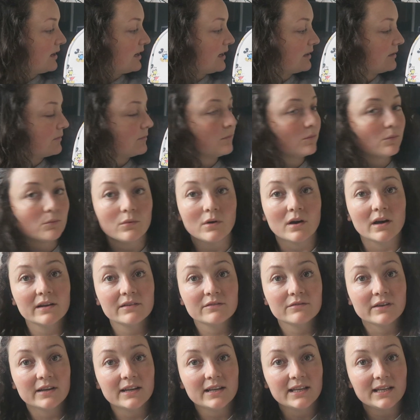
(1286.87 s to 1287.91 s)
And what I
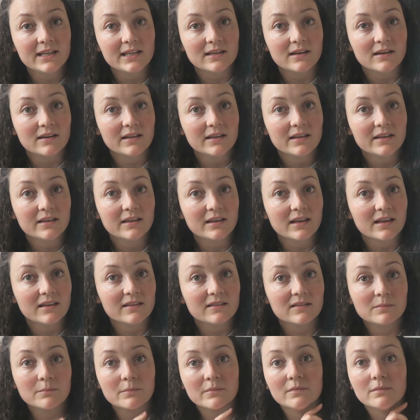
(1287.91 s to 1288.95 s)
really like
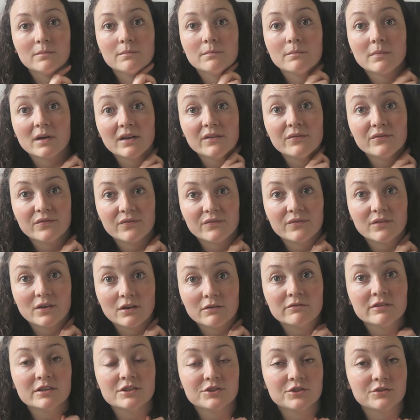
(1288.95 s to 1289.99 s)
is my
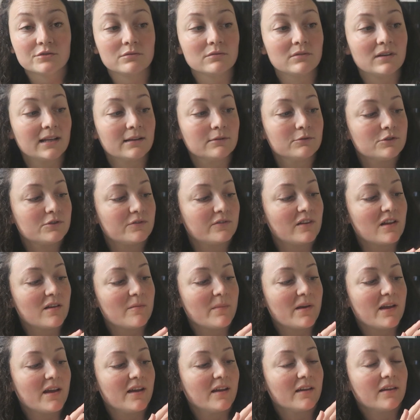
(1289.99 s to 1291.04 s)
original
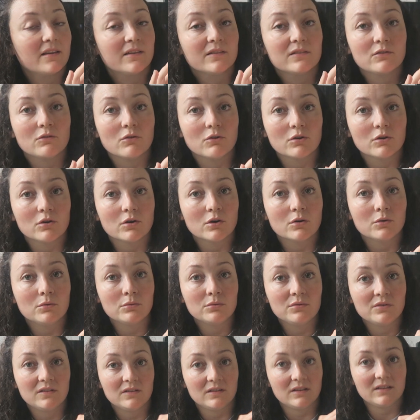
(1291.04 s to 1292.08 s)
Loungefly bag has got
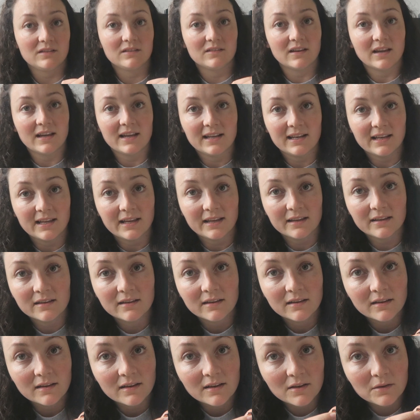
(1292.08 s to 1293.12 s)
gold
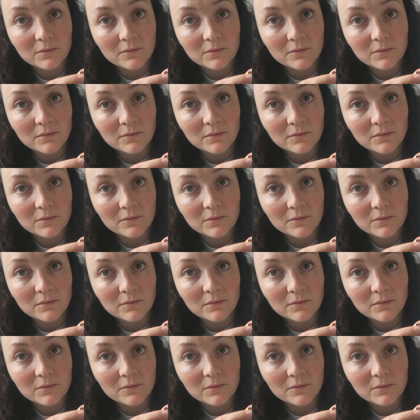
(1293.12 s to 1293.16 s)
detailing,